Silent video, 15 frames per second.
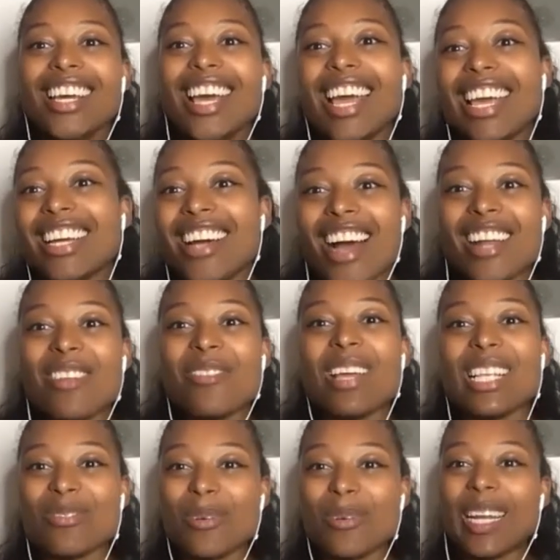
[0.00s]
it kind of
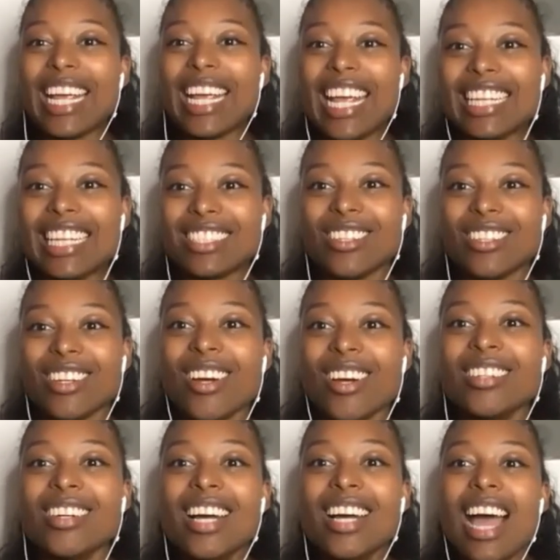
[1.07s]
is what it is,
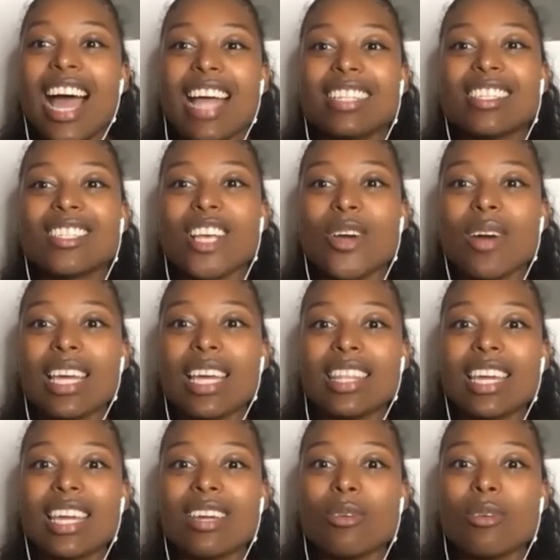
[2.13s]
And so I
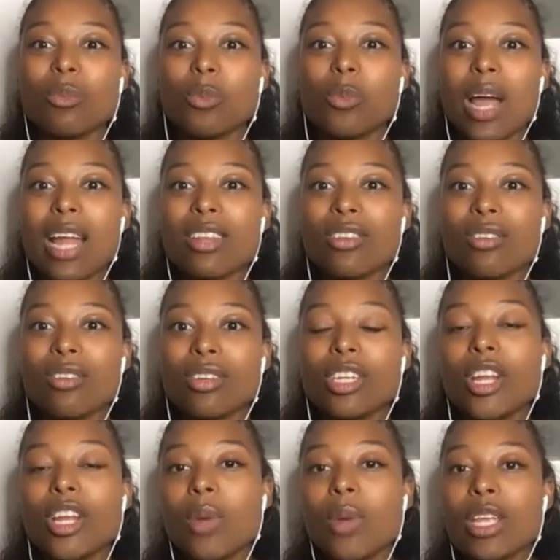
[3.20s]
think when you're
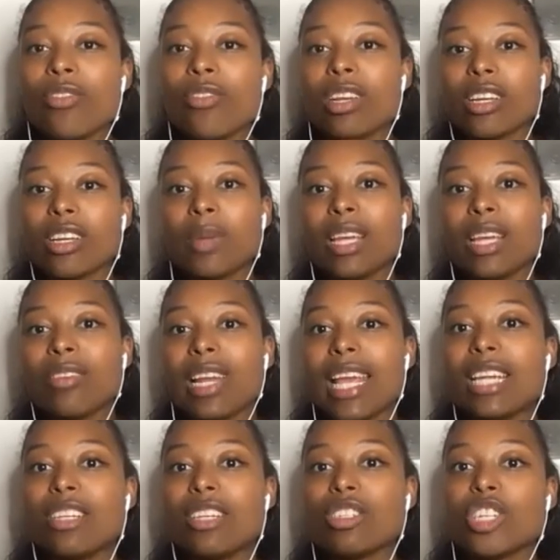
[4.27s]
in a committed
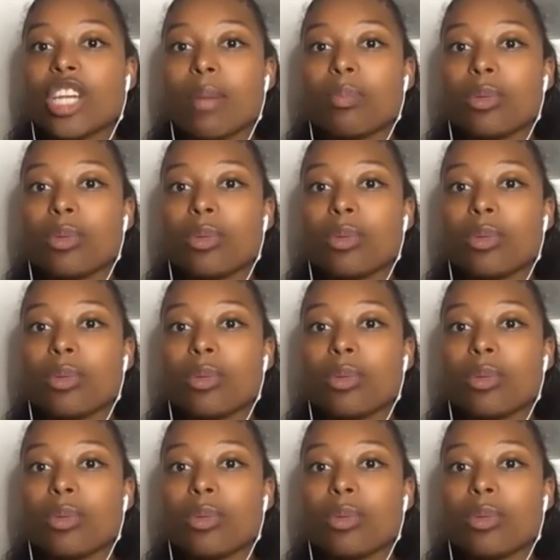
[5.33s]
relationship,